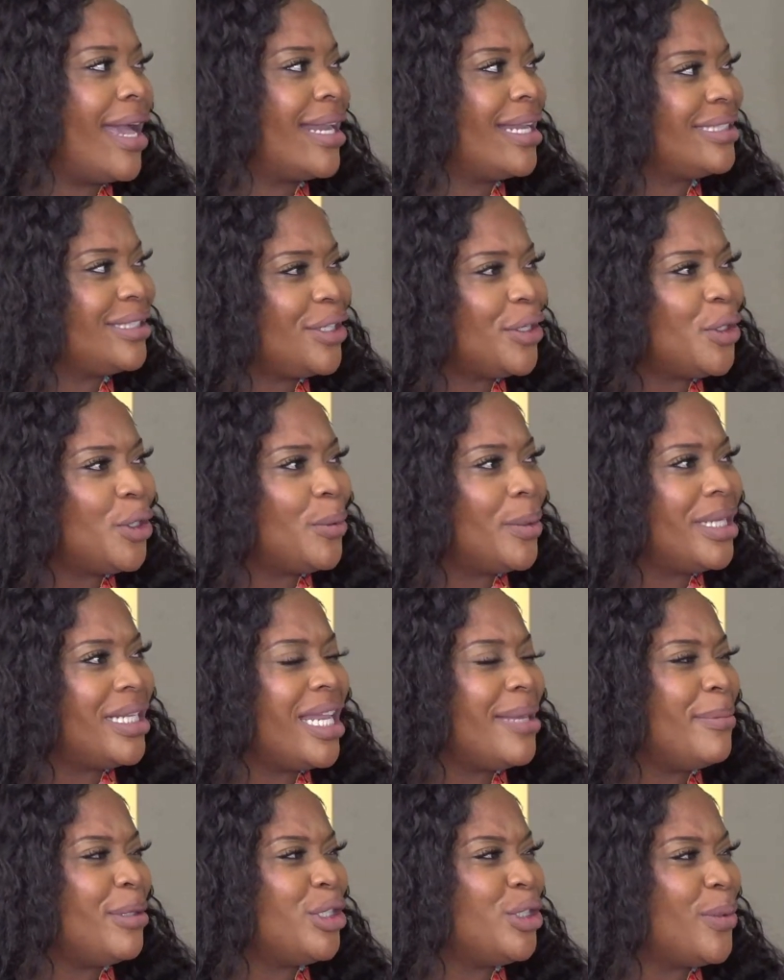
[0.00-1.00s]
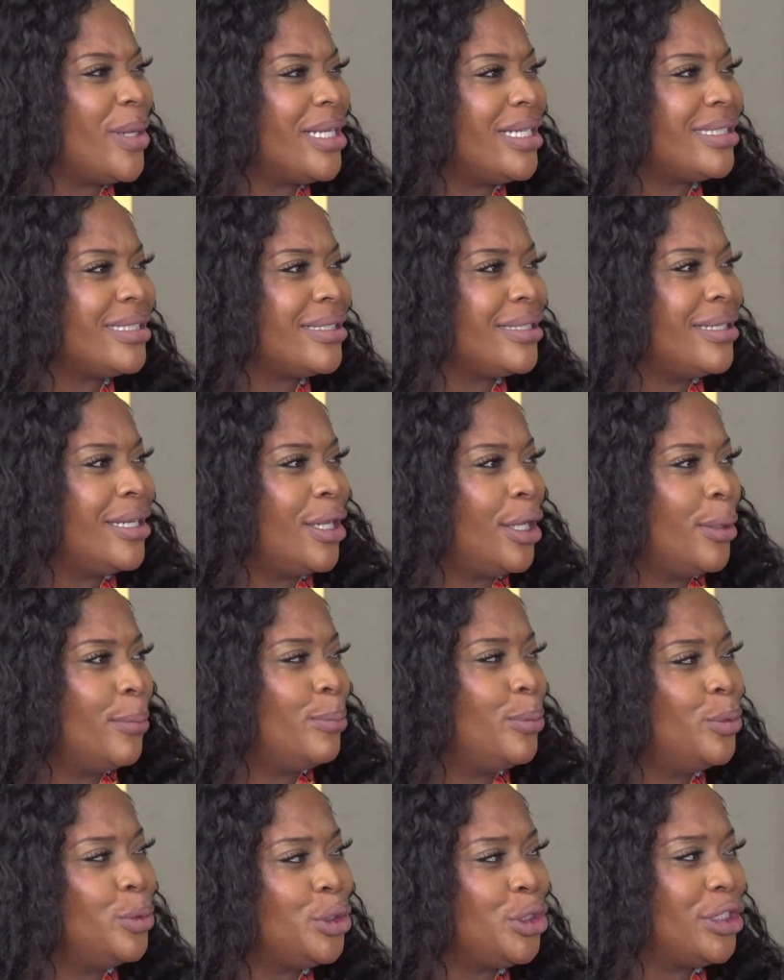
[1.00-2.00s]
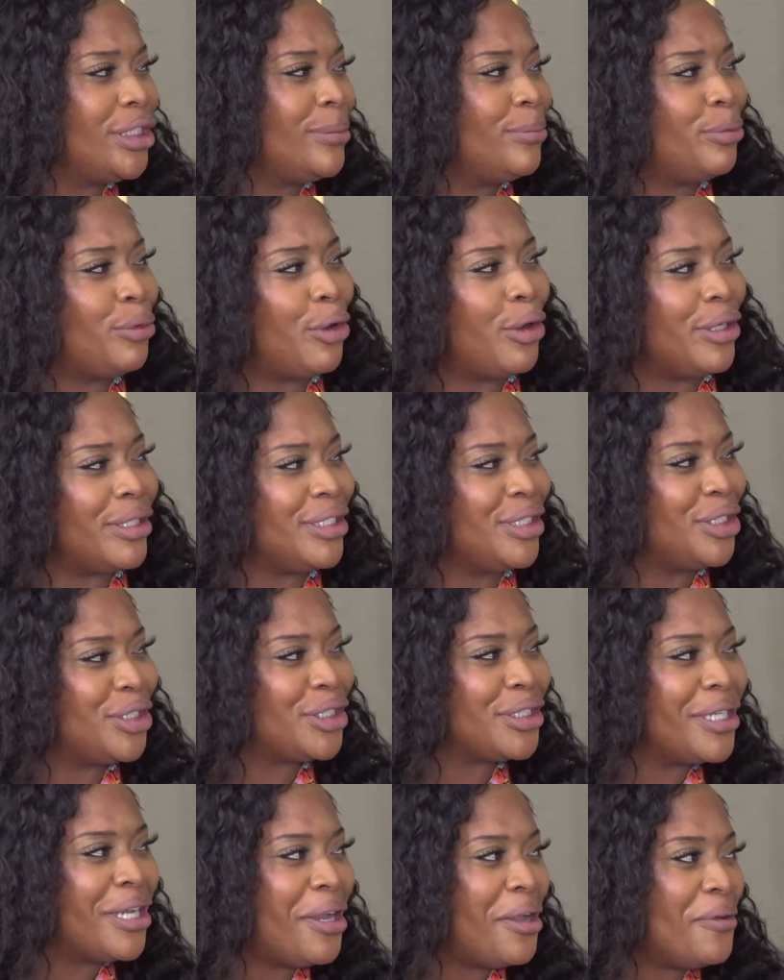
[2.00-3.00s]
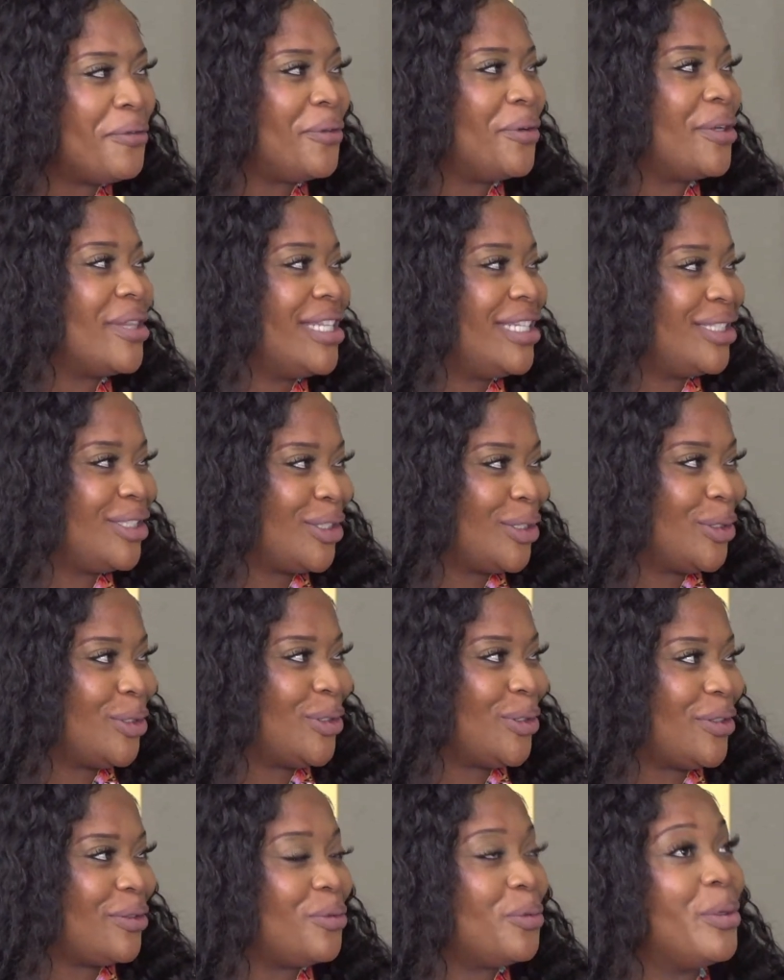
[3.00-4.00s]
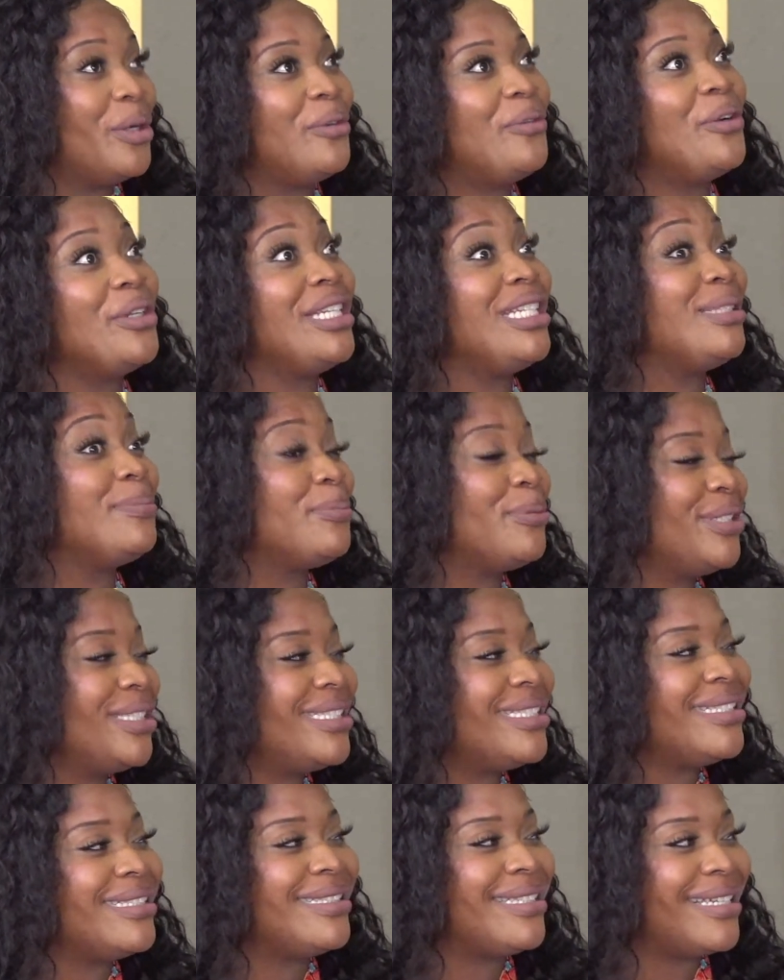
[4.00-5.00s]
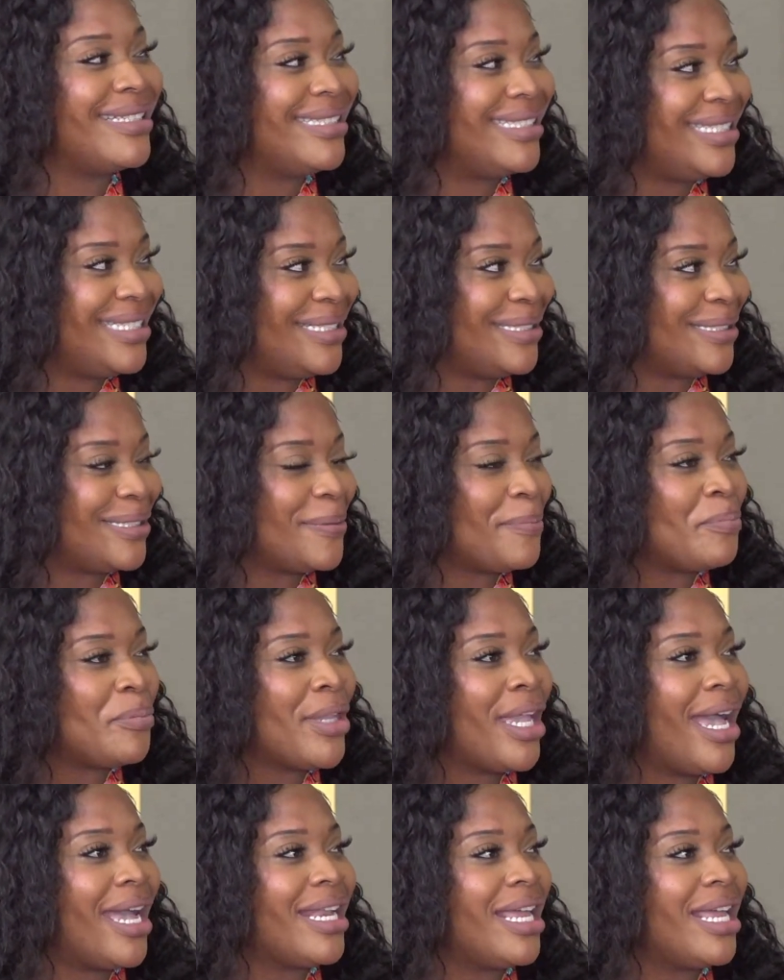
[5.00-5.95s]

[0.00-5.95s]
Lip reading: And I said, you know what, let me do a little bougie brunch for these children, well, for these preteens and teens.